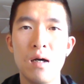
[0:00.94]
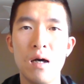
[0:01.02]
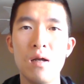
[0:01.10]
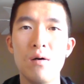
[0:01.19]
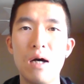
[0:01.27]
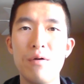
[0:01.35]

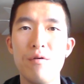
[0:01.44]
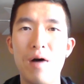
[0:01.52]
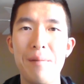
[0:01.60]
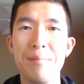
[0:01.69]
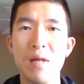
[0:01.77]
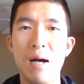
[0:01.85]
Hello
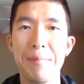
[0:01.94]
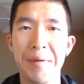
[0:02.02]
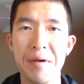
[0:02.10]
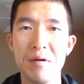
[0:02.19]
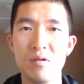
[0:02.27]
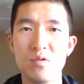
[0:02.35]
everyone, I'm
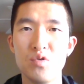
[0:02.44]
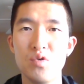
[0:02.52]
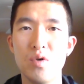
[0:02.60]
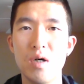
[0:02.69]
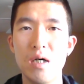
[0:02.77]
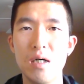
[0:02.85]
here to
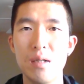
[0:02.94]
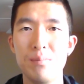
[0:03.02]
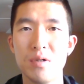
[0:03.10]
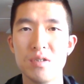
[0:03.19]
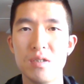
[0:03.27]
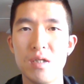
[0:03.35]
do a
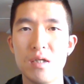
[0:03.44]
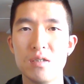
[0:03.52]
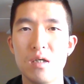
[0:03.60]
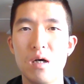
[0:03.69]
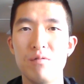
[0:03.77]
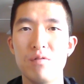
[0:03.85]

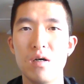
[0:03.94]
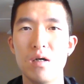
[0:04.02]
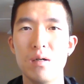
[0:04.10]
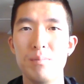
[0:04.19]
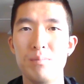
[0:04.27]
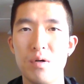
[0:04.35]
presentation of
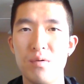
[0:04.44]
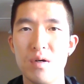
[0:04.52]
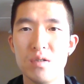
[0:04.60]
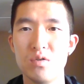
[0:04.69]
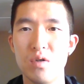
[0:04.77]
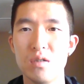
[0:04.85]

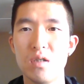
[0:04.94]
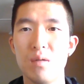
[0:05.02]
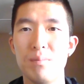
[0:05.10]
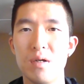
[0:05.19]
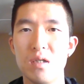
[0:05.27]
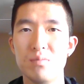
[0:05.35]
barriers to
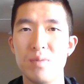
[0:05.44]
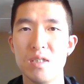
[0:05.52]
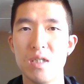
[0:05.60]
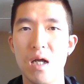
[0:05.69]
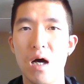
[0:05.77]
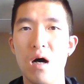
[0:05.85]
adult
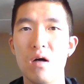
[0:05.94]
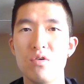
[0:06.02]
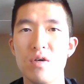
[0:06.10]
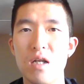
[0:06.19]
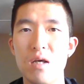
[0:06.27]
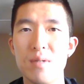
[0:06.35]
participation and how
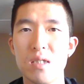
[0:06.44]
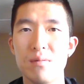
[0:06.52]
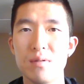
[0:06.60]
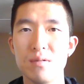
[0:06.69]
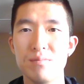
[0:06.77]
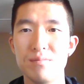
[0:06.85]
to
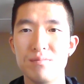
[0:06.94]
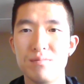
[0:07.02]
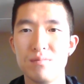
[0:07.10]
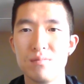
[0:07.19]
eliminate them.